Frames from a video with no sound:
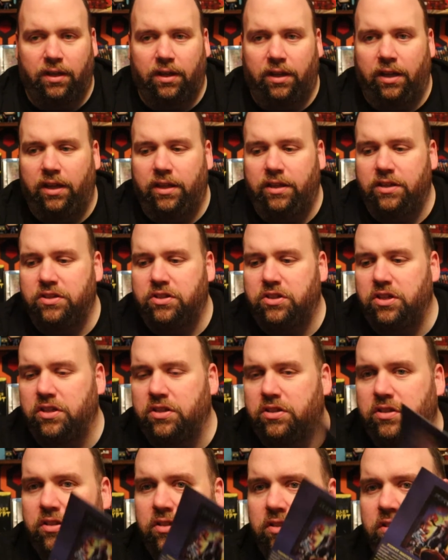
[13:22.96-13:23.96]
And this
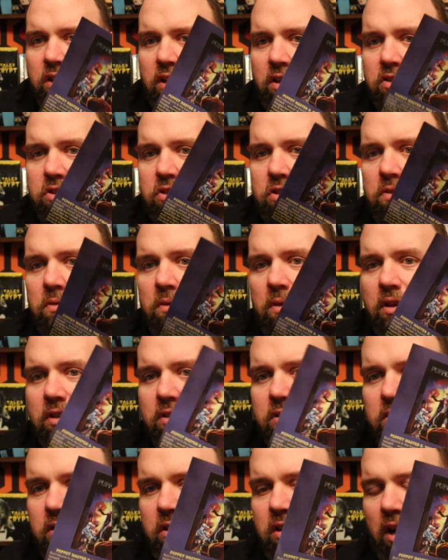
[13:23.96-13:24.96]
just tells you a
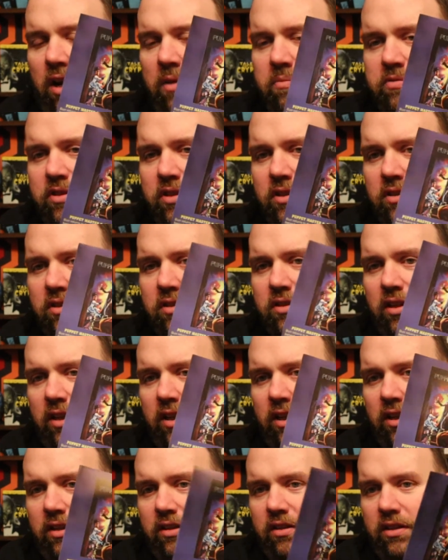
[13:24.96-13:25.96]
synopsis,
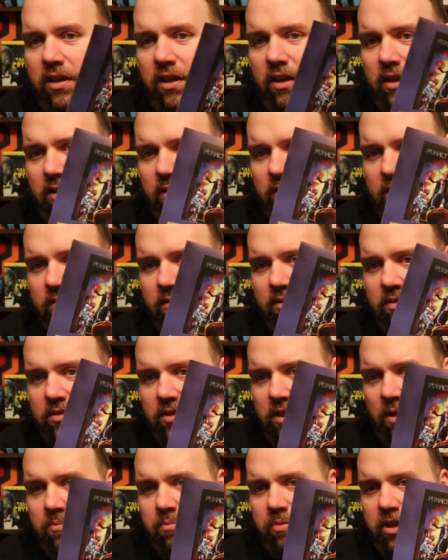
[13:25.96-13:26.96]
and it's
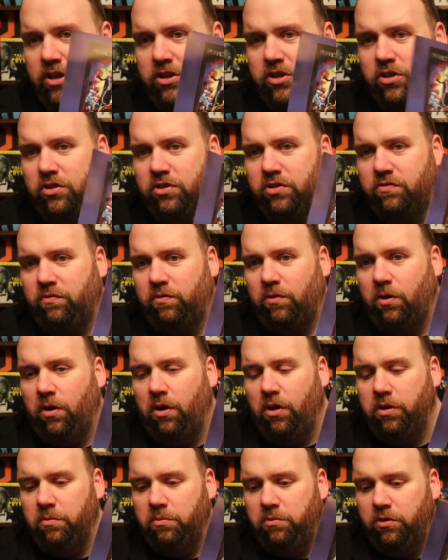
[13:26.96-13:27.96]
got pictures for
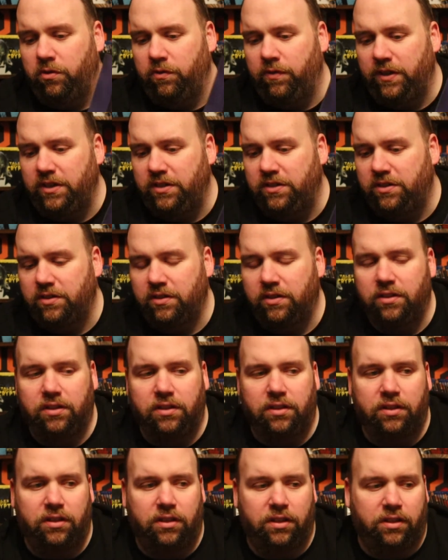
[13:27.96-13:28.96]
all the movies
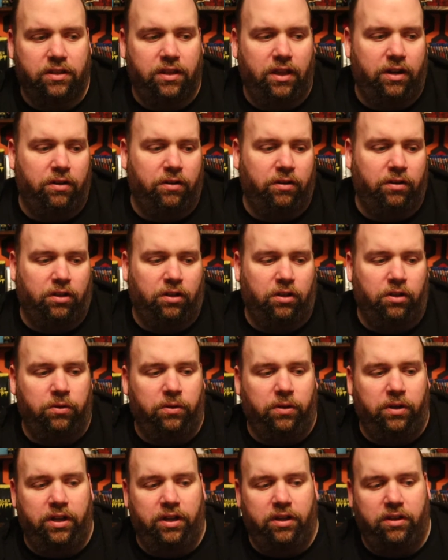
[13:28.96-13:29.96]
that are
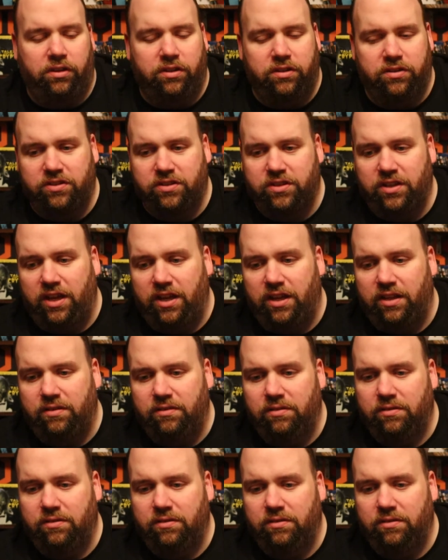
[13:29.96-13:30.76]
included in the set.